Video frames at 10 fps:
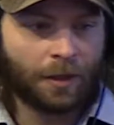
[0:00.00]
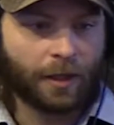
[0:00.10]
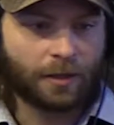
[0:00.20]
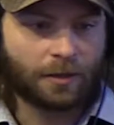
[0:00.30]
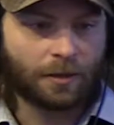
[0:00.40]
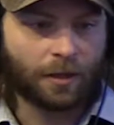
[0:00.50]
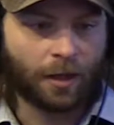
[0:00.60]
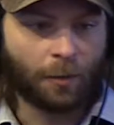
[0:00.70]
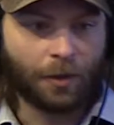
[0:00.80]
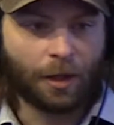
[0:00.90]
It's
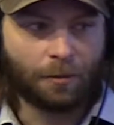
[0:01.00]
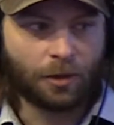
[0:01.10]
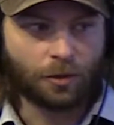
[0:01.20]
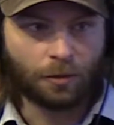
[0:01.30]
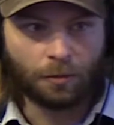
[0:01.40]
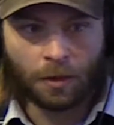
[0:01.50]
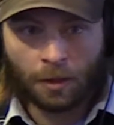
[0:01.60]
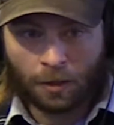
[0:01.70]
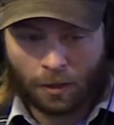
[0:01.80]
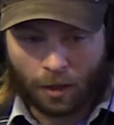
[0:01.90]
helping them to
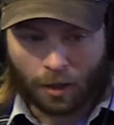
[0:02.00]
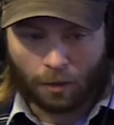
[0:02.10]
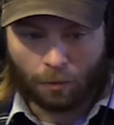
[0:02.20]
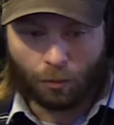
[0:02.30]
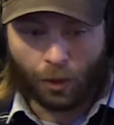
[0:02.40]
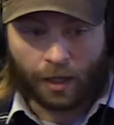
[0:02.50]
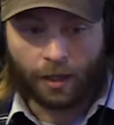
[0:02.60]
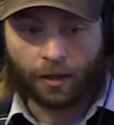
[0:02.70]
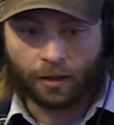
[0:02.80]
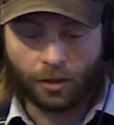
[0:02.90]
bring
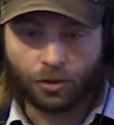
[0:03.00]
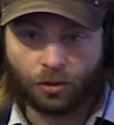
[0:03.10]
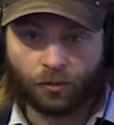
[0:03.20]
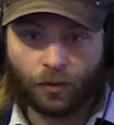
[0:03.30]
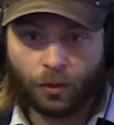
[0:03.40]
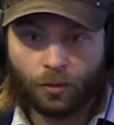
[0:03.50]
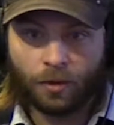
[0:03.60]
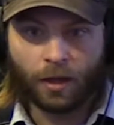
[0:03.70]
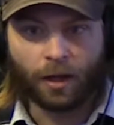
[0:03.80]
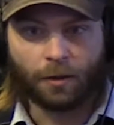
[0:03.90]
in additional
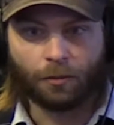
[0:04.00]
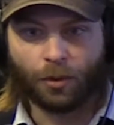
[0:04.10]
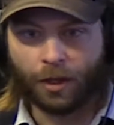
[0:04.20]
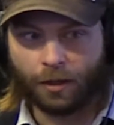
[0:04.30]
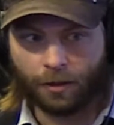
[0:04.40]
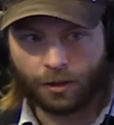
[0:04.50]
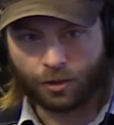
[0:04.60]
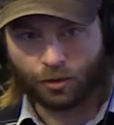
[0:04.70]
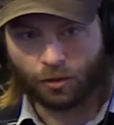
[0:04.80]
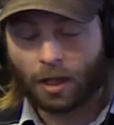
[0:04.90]
food and bring in
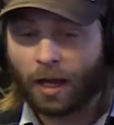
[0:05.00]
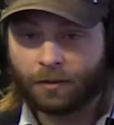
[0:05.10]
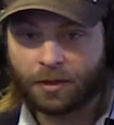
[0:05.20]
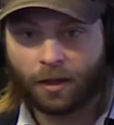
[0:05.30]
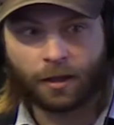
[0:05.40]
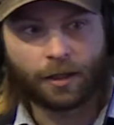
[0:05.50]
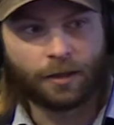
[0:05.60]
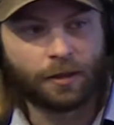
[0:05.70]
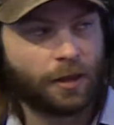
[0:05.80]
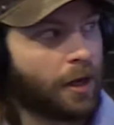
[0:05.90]
additional livestock
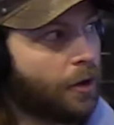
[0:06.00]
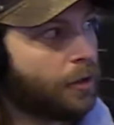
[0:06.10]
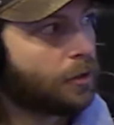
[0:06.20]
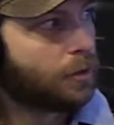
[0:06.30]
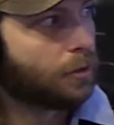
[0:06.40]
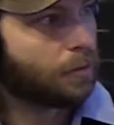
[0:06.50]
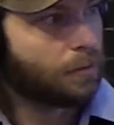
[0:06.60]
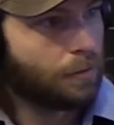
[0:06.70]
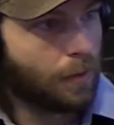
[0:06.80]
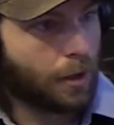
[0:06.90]
into the areas to
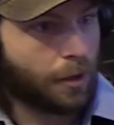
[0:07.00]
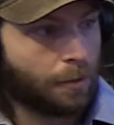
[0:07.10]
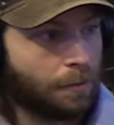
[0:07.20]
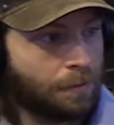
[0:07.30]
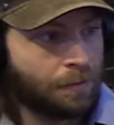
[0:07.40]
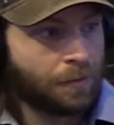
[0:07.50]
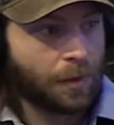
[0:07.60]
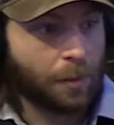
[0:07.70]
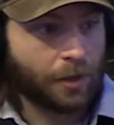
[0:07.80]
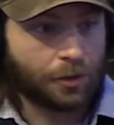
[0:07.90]

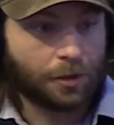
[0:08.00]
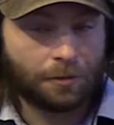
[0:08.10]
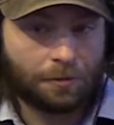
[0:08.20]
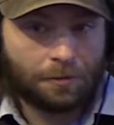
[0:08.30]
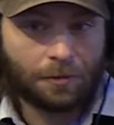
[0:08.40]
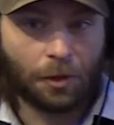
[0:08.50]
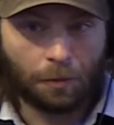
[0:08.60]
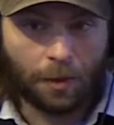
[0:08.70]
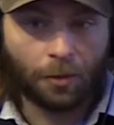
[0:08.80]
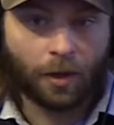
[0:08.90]
make sure that, you know,
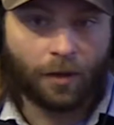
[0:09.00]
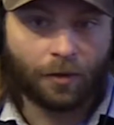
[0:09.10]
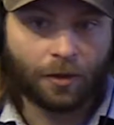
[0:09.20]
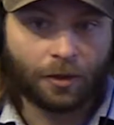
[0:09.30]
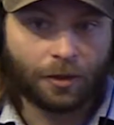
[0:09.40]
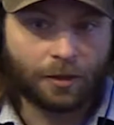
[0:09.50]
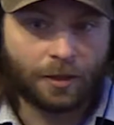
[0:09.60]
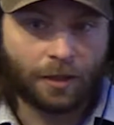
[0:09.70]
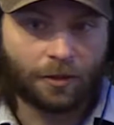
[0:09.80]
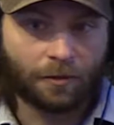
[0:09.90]
people have a good
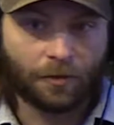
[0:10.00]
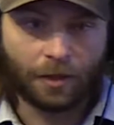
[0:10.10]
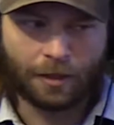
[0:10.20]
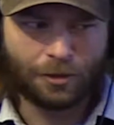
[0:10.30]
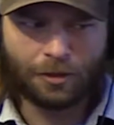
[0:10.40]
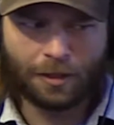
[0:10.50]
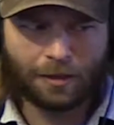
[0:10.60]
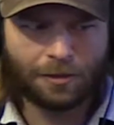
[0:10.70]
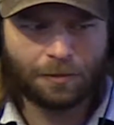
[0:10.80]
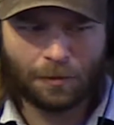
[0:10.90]
standard of living.
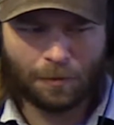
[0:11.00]
It's